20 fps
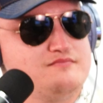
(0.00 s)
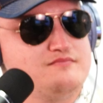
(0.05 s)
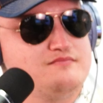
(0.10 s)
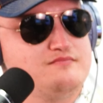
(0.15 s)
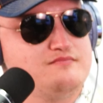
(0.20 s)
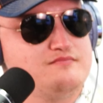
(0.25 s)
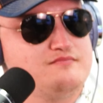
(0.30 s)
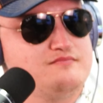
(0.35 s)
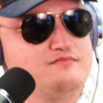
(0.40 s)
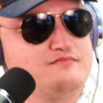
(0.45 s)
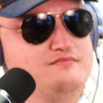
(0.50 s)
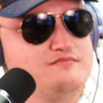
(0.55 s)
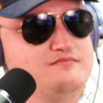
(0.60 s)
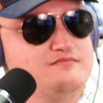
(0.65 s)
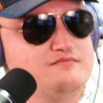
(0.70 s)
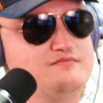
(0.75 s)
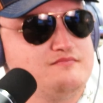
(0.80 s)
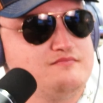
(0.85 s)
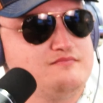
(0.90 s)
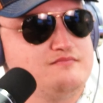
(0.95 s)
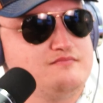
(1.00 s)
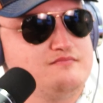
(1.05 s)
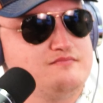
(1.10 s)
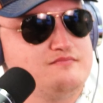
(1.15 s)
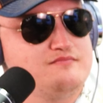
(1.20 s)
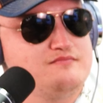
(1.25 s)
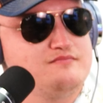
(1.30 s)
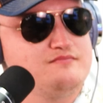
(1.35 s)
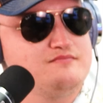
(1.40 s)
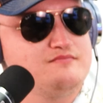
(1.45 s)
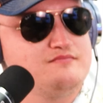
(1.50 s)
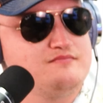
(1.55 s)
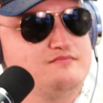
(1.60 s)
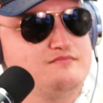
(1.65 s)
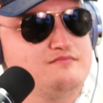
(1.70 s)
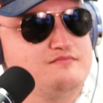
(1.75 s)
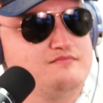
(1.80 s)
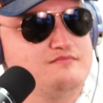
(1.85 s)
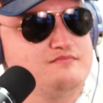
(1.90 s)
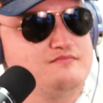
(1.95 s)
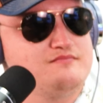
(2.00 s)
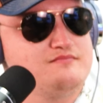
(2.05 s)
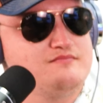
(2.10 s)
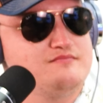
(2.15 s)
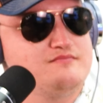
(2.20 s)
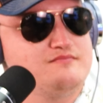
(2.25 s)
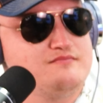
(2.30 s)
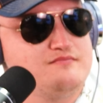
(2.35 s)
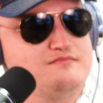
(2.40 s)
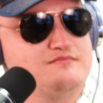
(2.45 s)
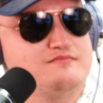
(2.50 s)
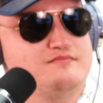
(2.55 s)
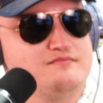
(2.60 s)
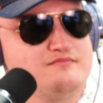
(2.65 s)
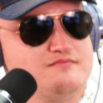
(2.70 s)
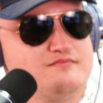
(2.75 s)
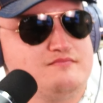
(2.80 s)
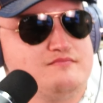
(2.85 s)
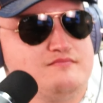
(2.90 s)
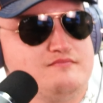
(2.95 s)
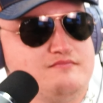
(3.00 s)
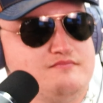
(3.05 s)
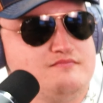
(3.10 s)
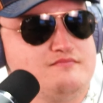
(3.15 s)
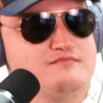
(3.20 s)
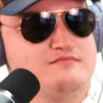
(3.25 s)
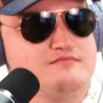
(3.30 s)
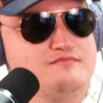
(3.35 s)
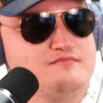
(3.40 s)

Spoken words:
No words are spoken by the person on screen.